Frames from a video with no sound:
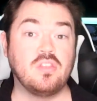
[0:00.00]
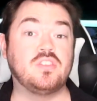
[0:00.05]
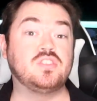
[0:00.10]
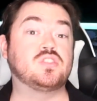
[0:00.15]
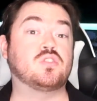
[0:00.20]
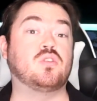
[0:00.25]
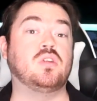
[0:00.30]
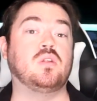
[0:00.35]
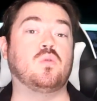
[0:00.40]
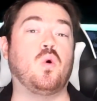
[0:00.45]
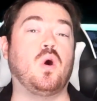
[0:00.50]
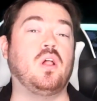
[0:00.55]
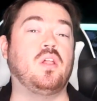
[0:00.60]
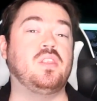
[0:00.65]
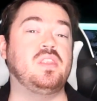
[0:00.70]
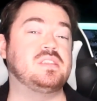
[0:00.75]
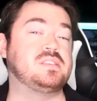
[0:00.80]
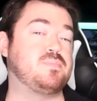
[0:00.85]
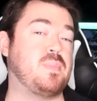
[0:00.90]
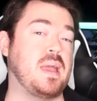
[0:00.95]
The screen
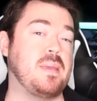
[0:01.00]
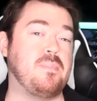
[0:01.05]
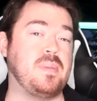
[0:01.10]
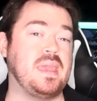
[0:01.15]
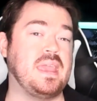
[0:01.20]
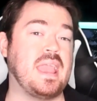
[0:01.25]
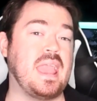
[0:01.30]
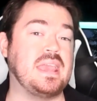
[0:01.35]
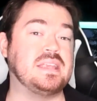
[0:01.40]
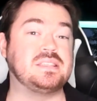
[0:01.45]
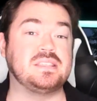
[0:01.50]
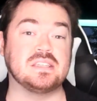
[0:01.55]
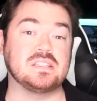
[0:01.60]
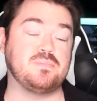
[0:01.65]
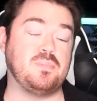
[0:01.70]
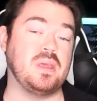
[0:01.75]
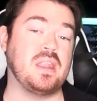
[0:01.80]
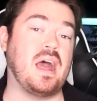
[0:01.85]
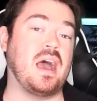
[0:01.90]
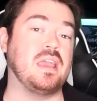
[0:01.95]
quality, despite being a
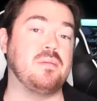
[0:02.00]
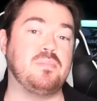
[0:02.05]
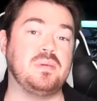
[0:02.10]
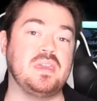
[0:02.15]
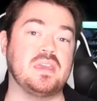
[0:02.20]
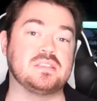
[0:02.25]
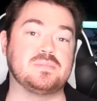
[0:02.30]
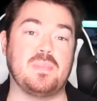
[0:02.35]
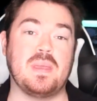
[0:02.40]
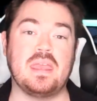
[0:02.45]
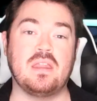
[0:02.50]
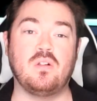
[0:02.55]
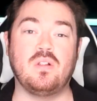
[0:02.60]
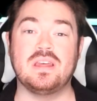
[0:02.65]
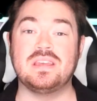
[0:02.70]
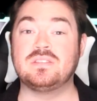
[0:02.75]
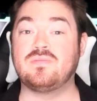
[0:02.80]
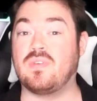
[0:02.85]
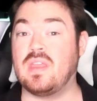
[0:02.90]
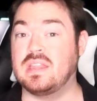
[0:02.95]
6-bit IPS panel,
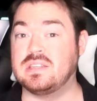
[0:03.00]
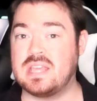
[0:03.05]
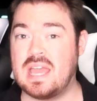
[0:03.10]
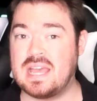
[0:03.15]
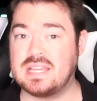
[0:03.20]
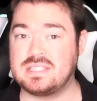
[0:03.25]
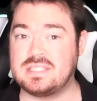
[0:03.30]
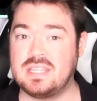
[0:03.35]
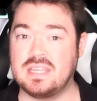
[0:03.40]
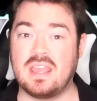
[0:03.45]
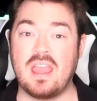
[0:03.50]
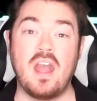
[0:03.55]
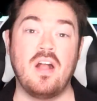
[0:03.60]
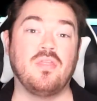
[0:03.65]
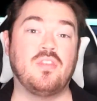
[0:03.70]
is fantastic.